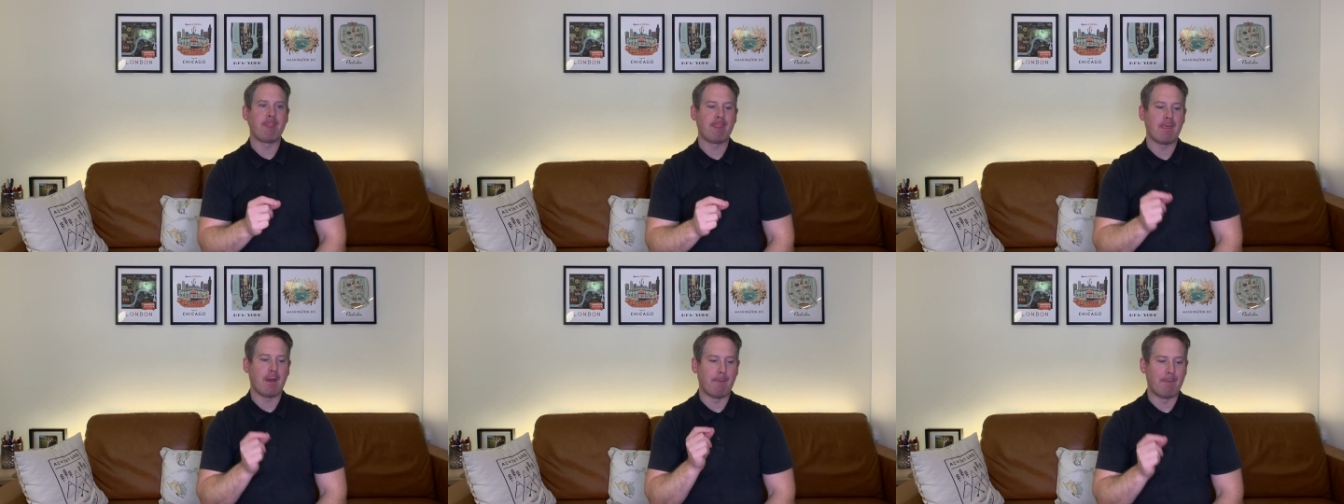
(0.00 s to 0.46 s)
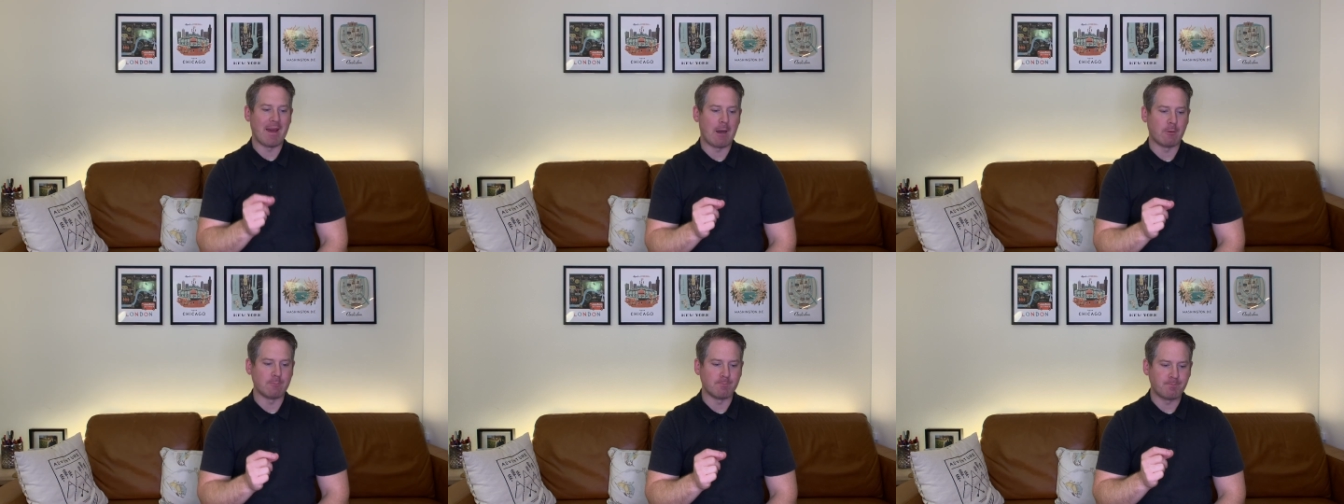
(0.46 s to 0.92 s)

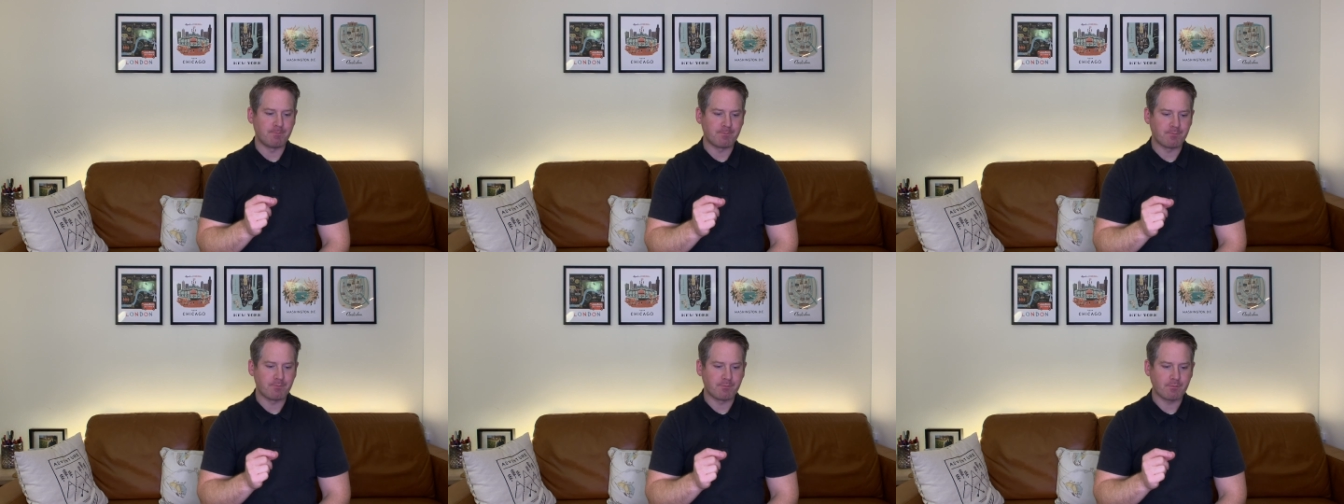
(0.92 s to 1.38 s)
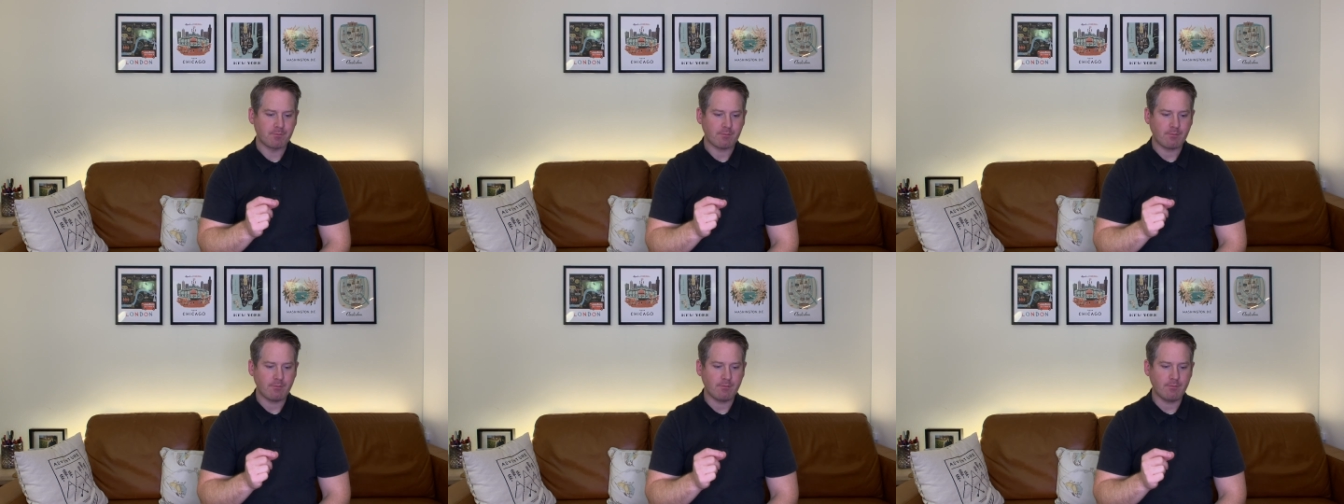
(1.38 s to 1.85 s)
about
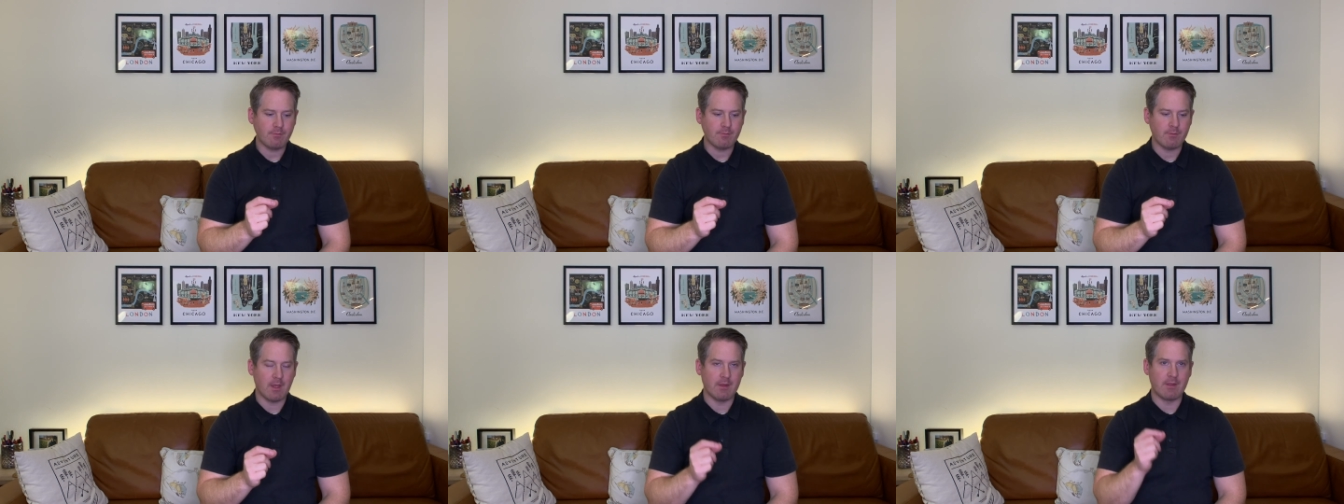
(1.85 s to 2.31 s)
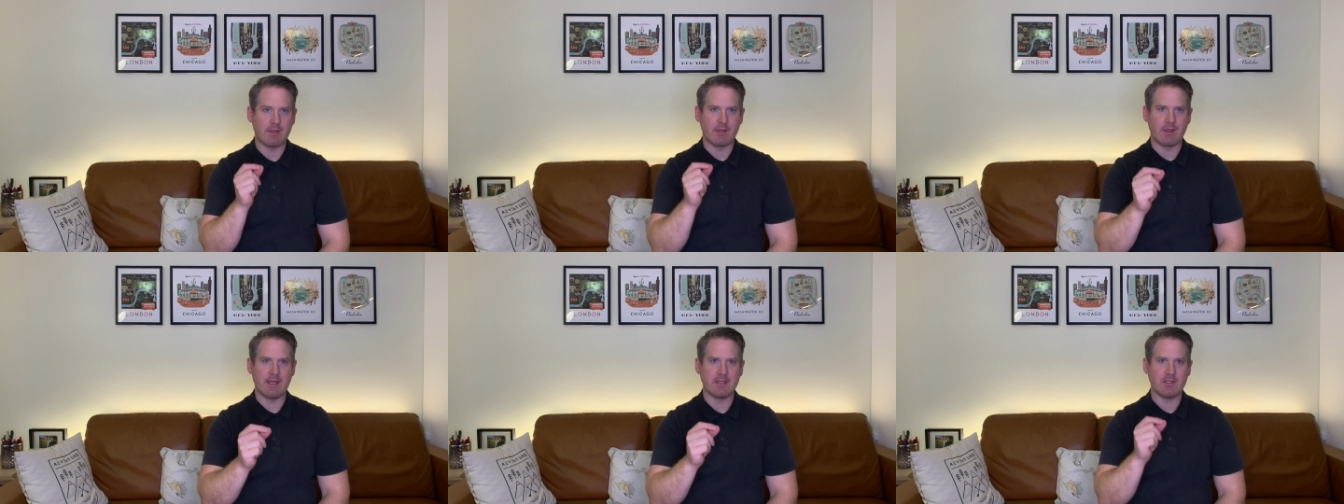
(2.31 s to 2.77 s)
the
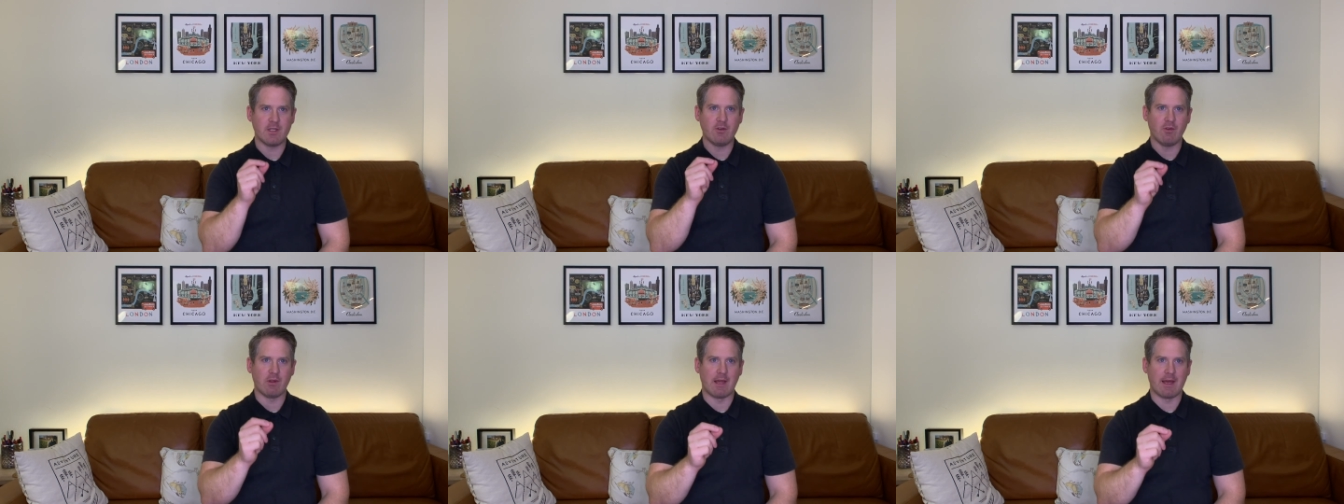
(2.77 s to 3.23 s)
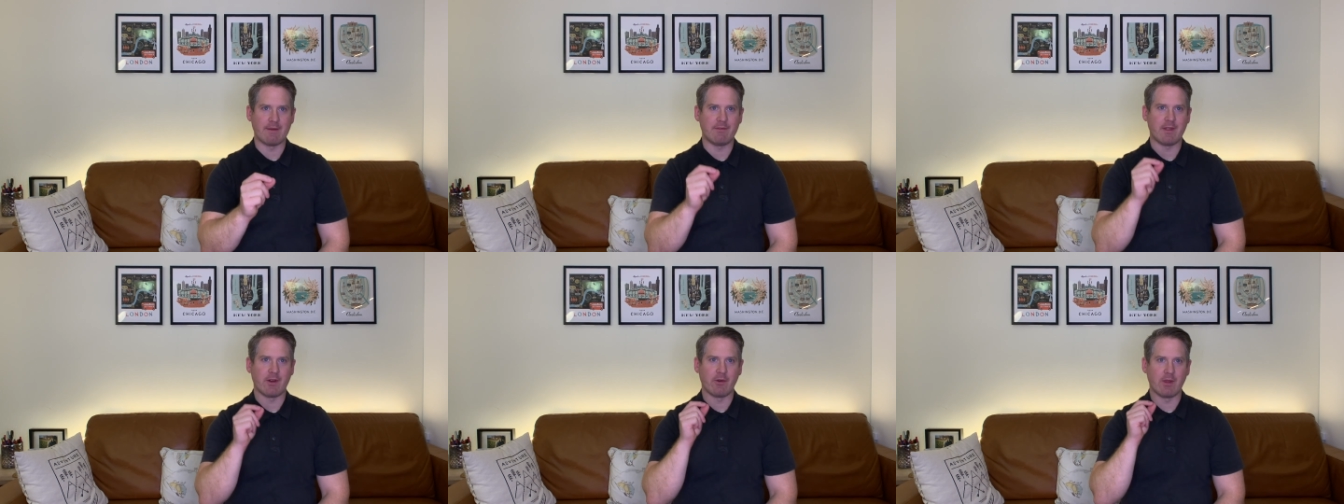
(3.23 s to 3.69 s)
things in your life
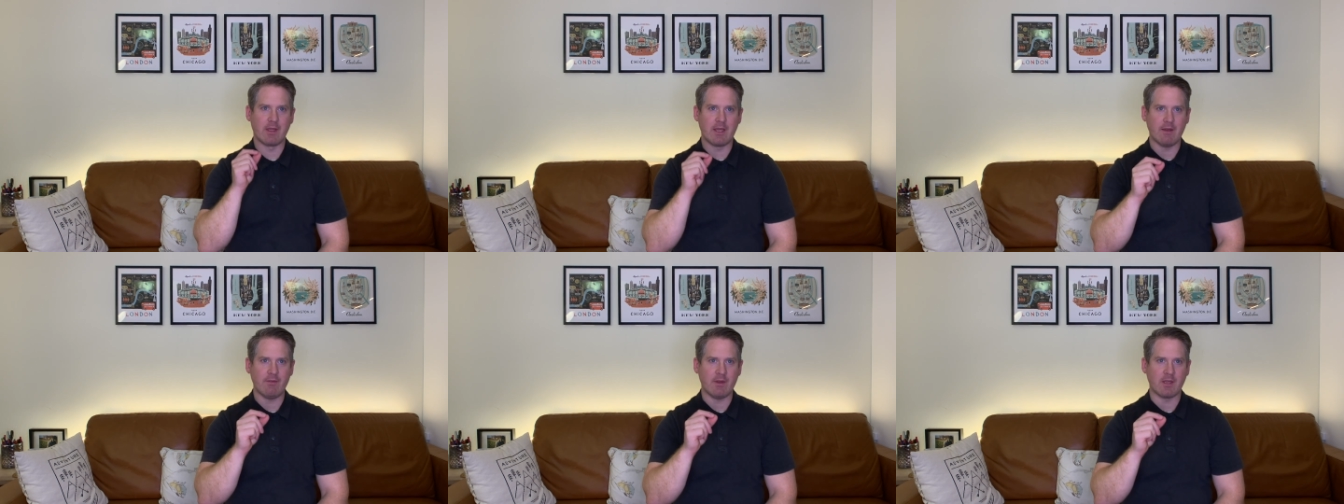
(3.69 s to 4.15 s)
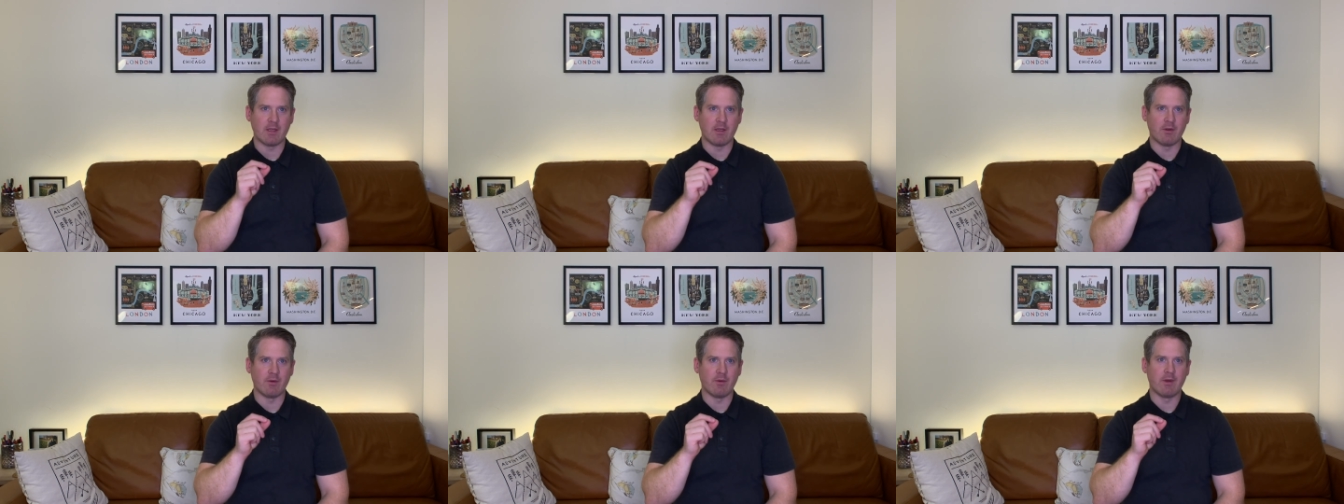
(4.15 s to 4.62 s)
that are giving
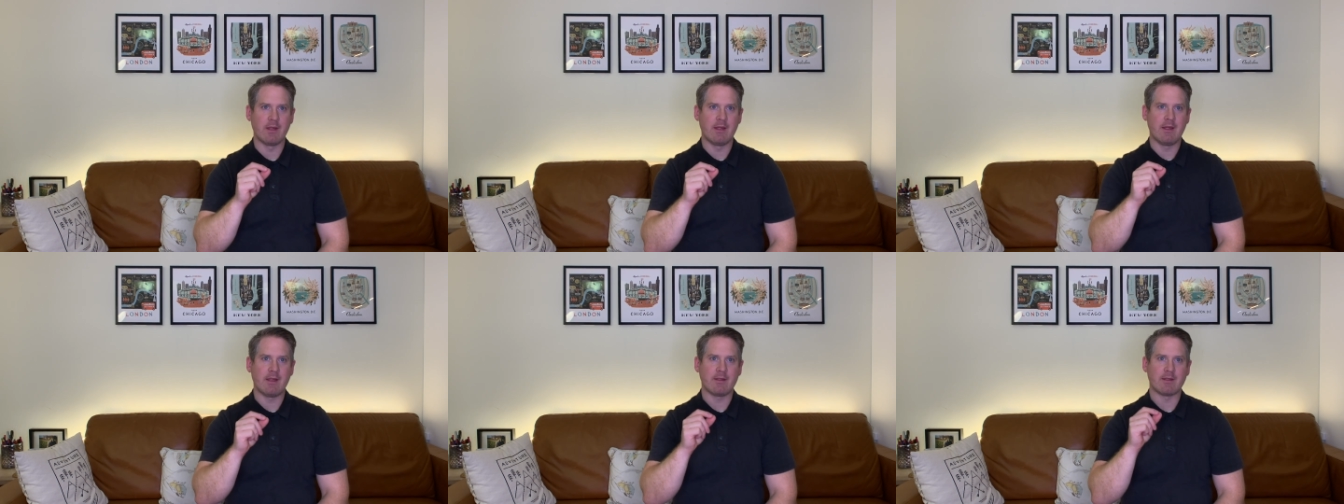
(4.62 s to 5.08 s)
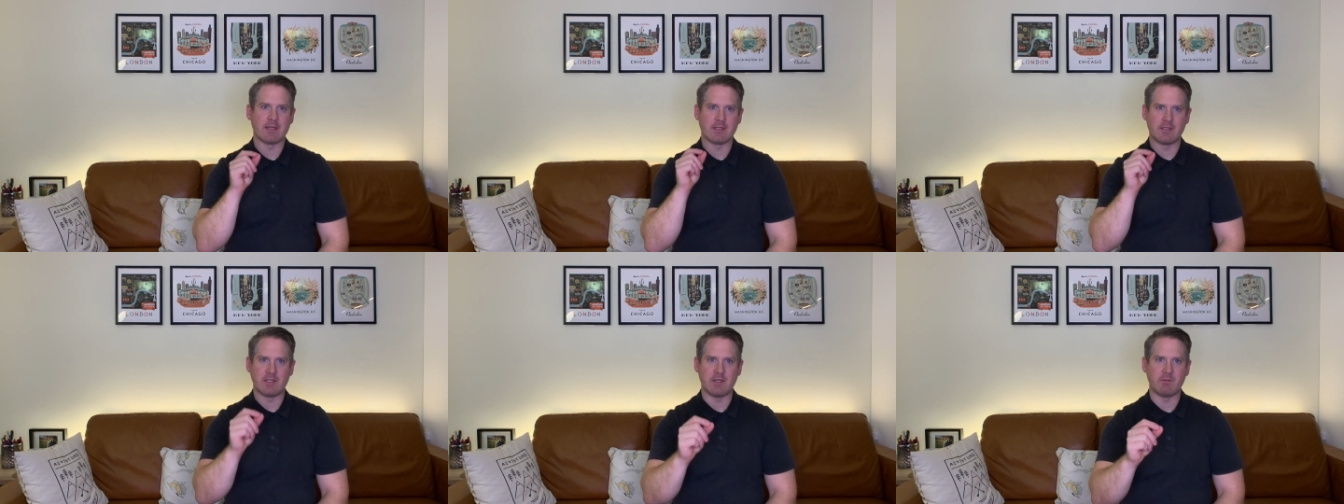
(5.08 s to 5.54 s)
you that
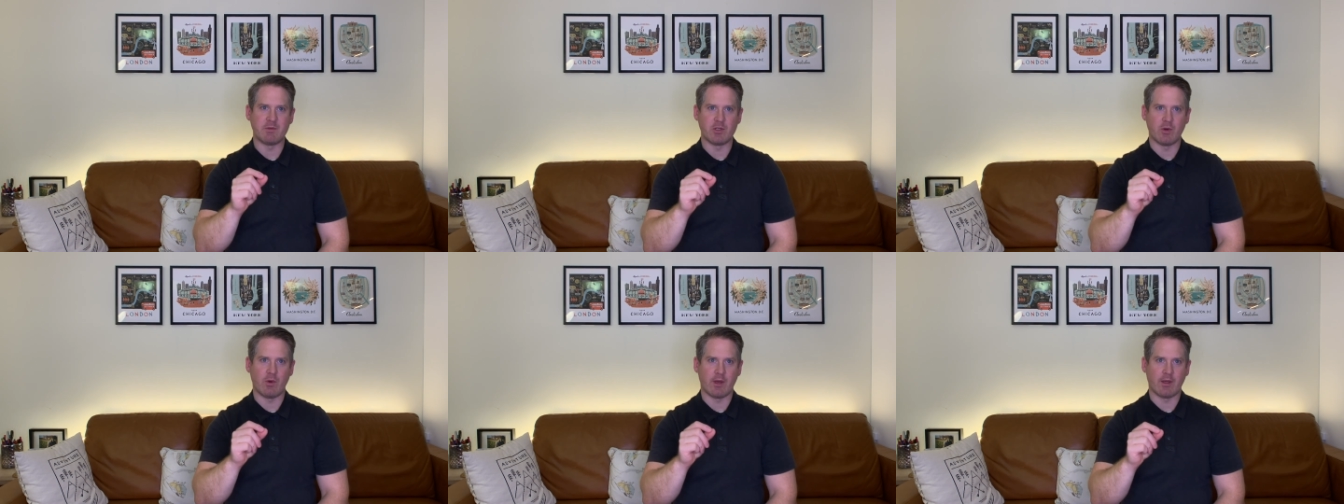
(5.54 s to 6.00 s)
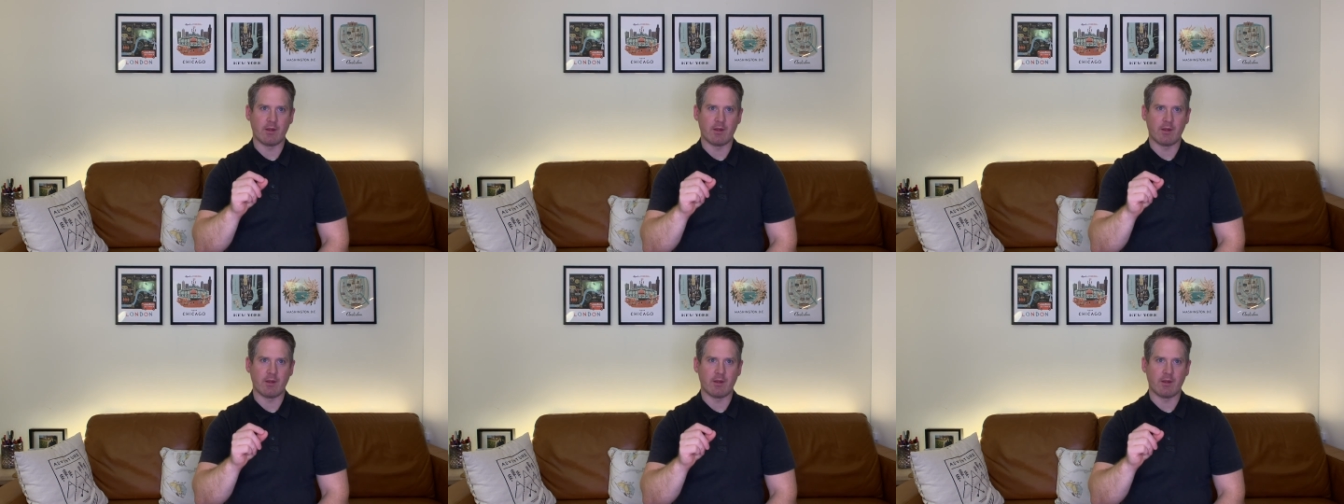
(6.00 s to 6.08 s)
deep joy,